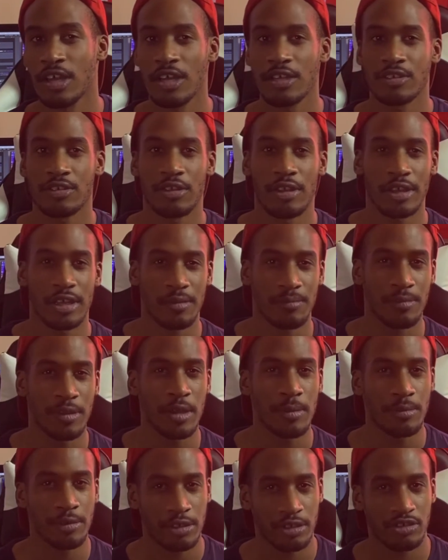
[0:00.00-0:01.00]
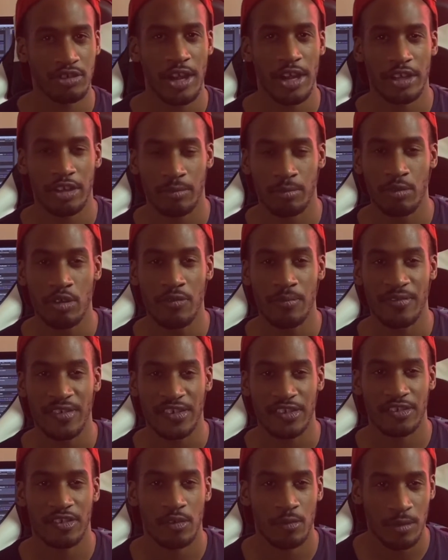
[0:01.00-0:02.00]
so they can be able to track your
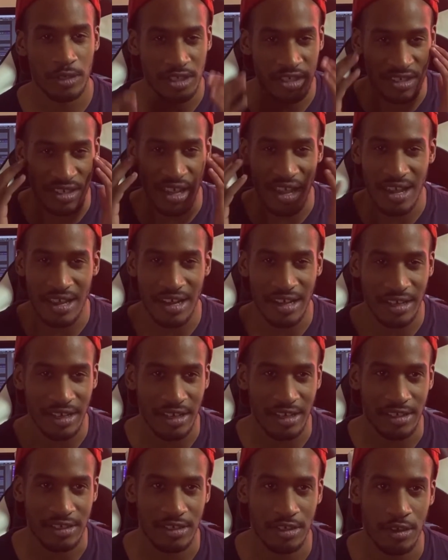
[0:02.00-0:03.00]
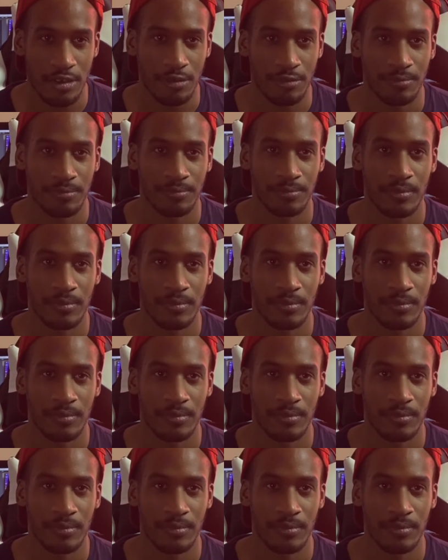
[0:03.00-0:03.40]
movements, which is a headache in its own.